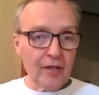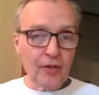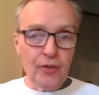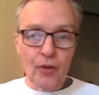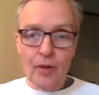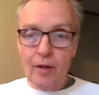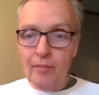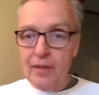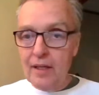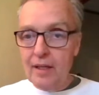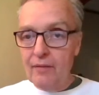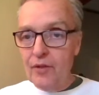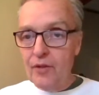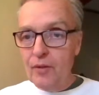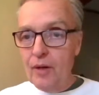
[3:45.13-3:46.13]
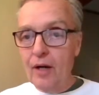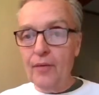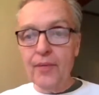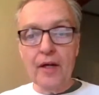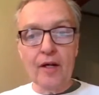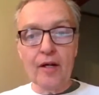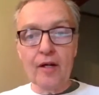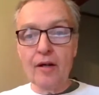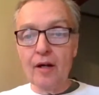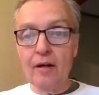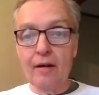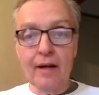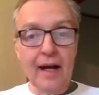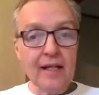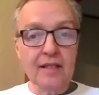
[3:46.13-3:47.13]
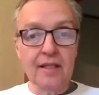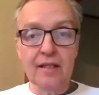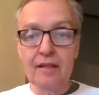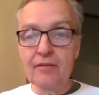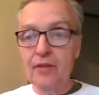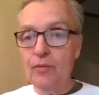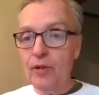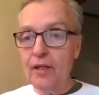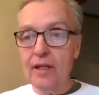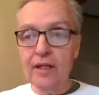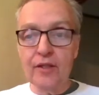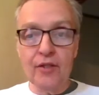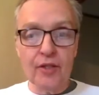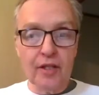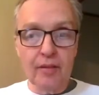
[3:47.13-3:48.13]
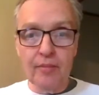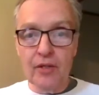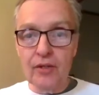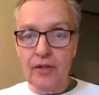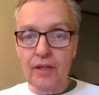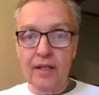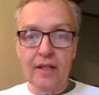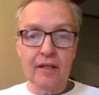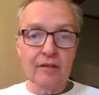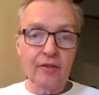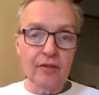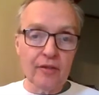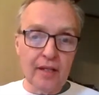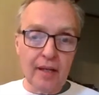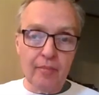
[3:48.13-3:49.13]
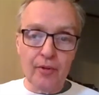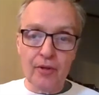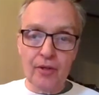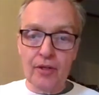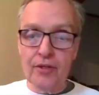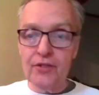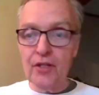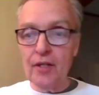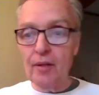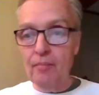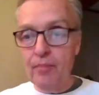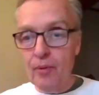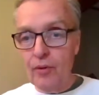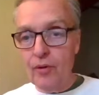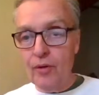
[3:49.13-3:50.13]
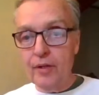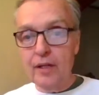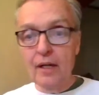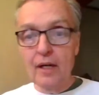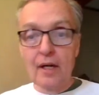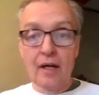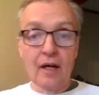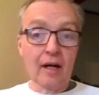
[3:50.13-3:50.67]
I don't know how many of you out there are active and working in your community, in your neighborhoods, on a board,